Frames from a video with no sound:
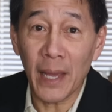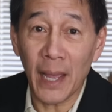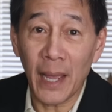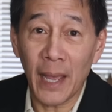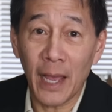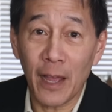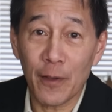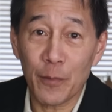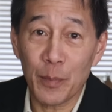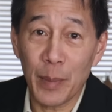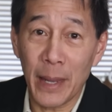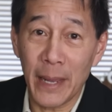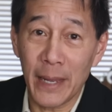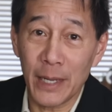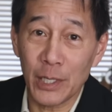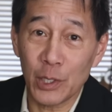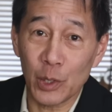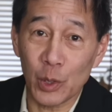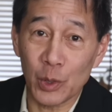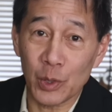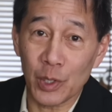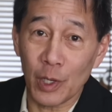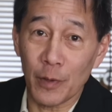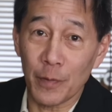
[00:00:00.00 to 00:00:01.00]
a half
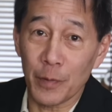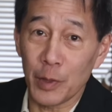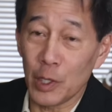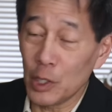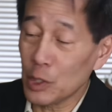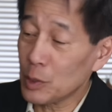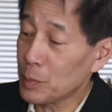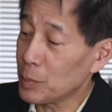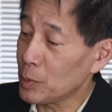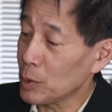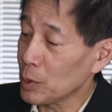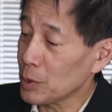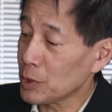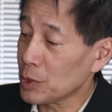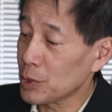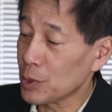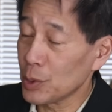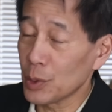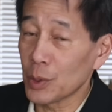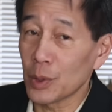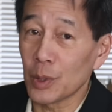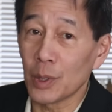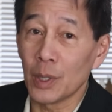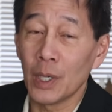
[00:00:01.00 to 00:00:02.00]
pages of this
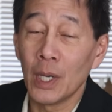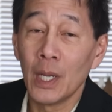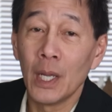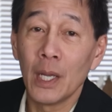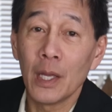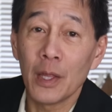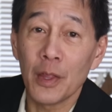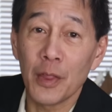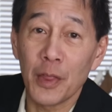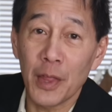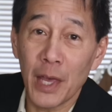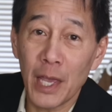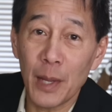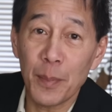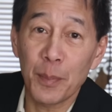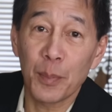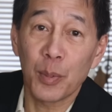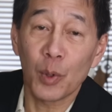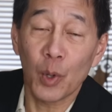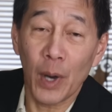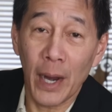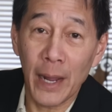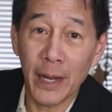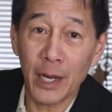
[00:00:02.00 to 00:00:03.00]
brochure, they
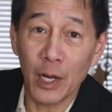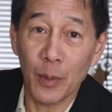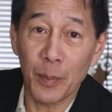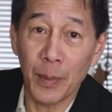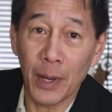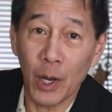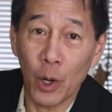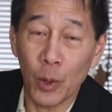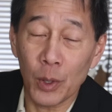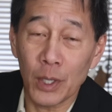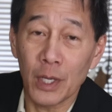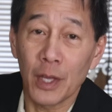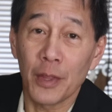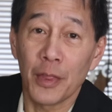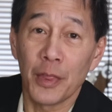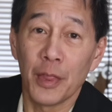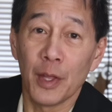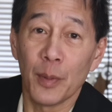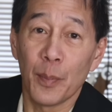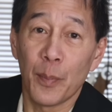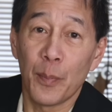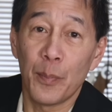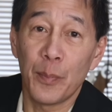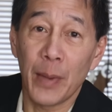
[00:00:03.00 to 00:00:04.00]
brag about
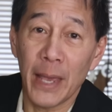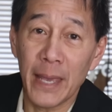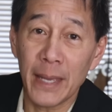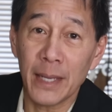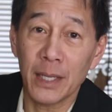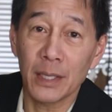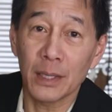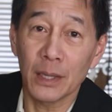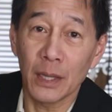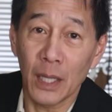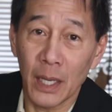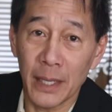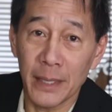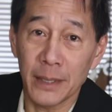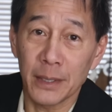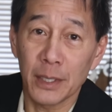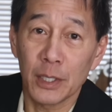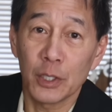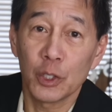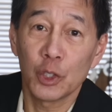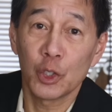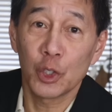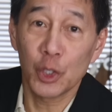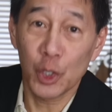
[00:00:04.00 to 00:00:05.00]
the Bakelite
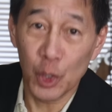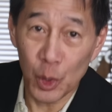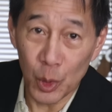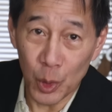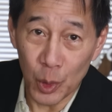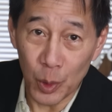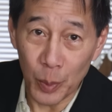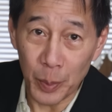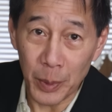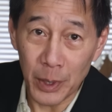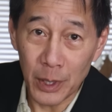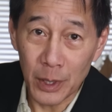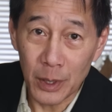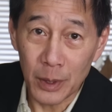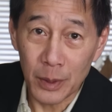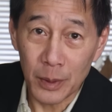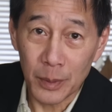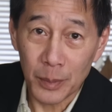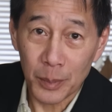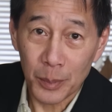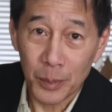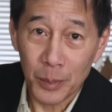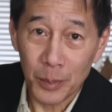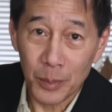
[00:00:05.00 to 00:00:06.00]
tube.
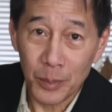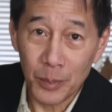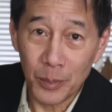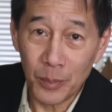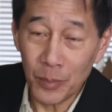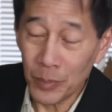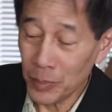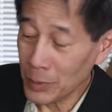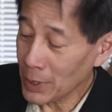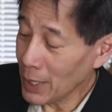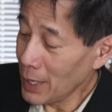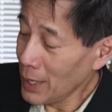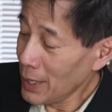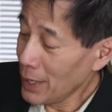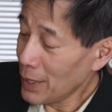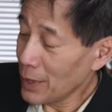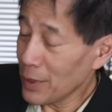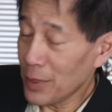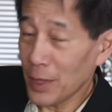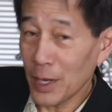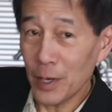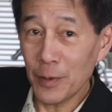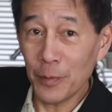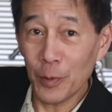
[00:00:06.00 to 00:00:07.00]

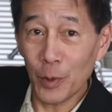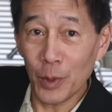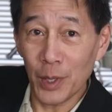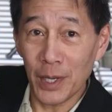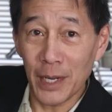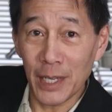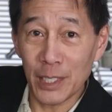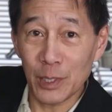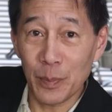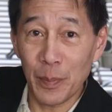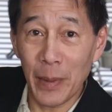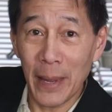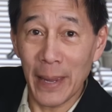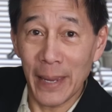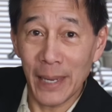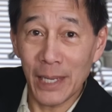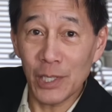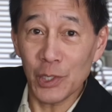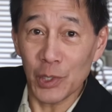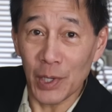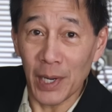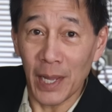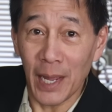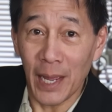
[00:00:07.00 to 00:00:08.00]
Then for the next
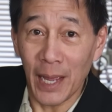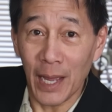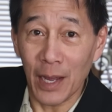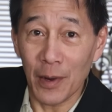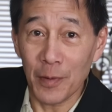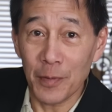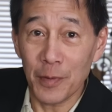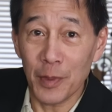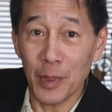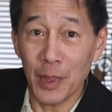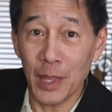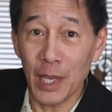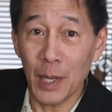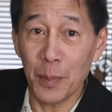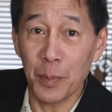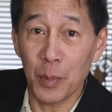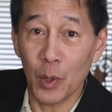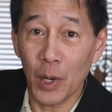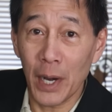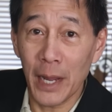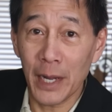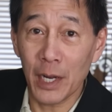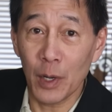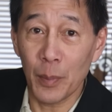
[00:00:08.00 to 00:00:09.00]
page and a half, they
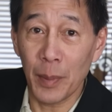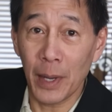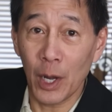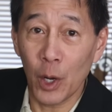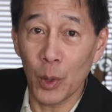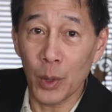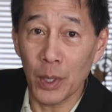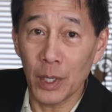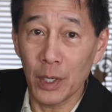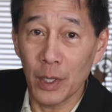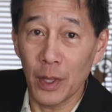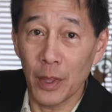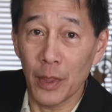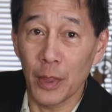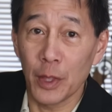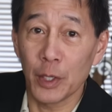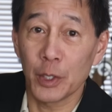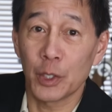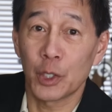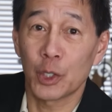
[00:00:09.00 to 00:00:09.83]
brag about the